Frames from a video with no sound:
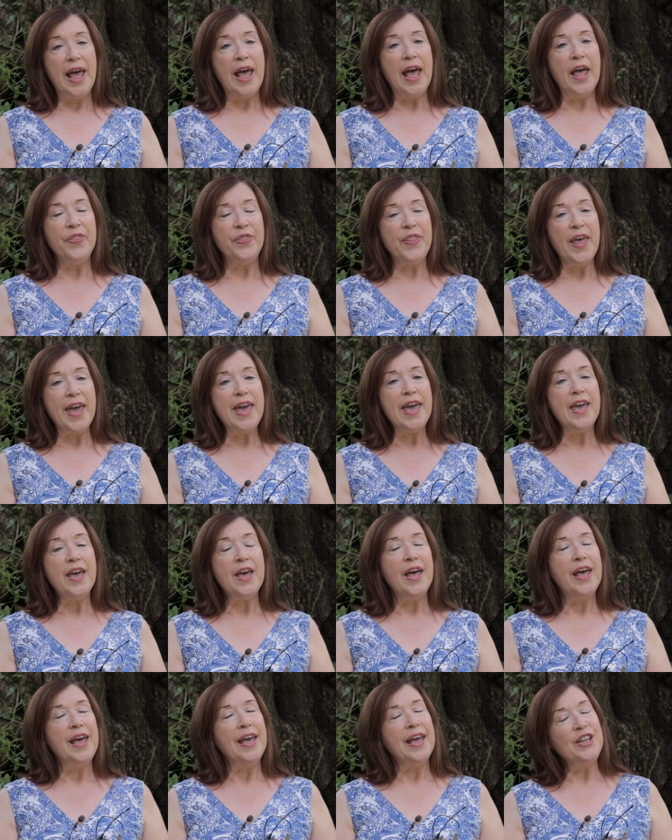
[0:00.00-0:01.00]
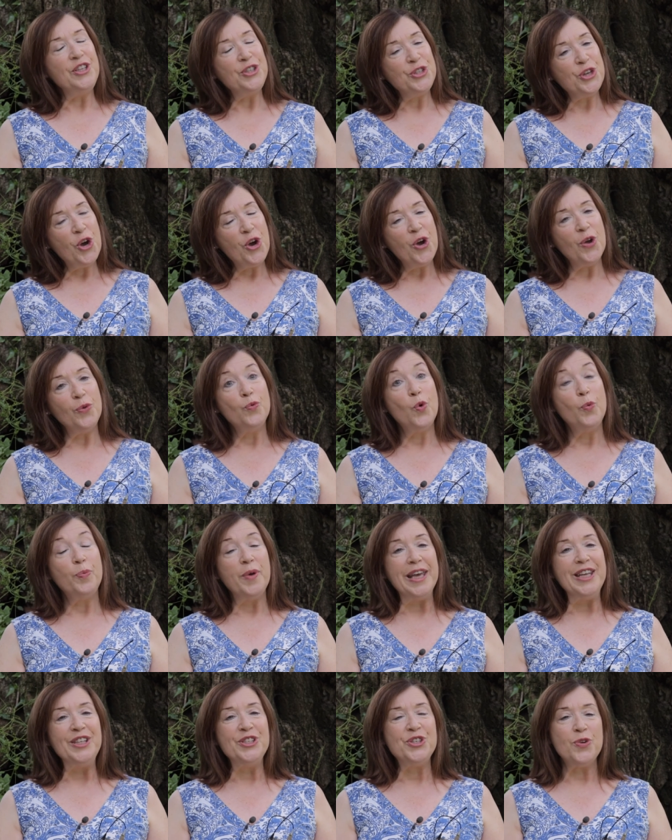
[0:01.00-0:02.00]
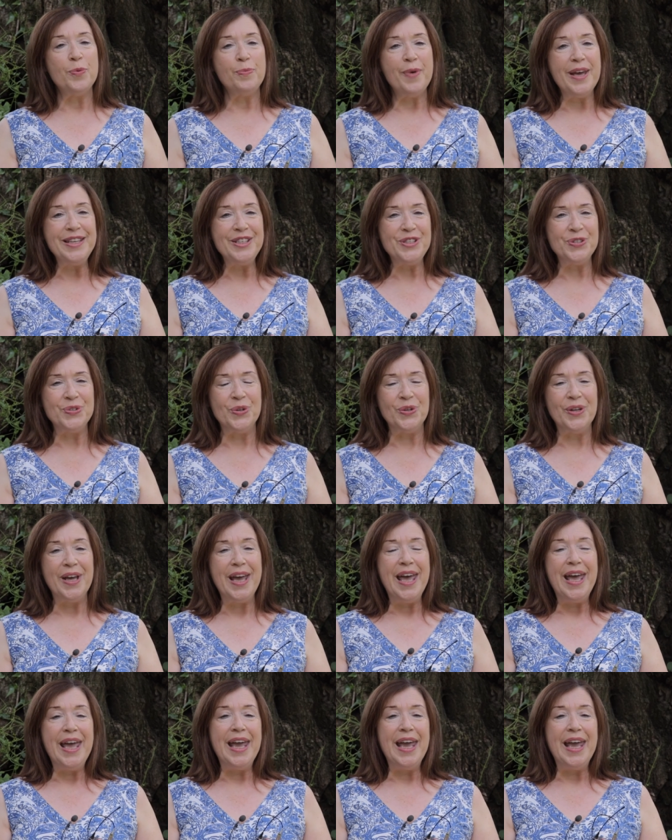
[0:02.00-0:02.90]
And they, in turn, will be instrumental